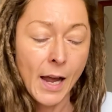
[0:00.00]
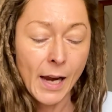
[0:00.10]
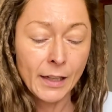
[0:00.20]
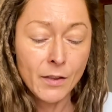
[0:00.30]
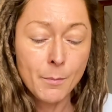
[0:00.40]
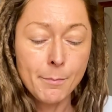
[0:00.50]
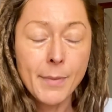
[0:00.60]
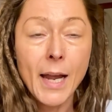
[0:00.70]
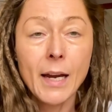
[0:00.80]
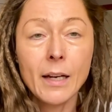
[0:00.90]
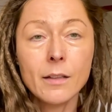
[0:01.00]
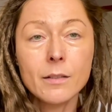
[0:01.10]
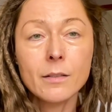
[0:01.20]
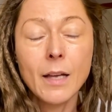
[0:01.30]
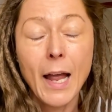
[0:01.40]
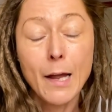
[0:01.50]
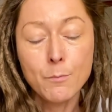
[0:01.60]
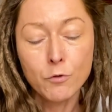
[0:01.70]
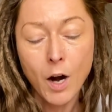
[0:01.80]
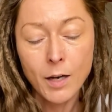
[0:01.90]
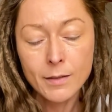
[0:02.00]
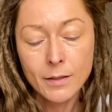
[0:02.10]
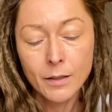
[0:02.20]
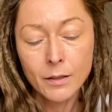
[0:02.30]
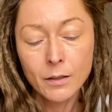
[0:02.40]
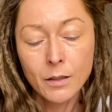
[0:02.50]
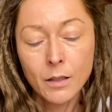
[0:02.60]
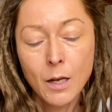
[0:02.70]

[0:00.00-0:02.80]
And in the base, ambroxan,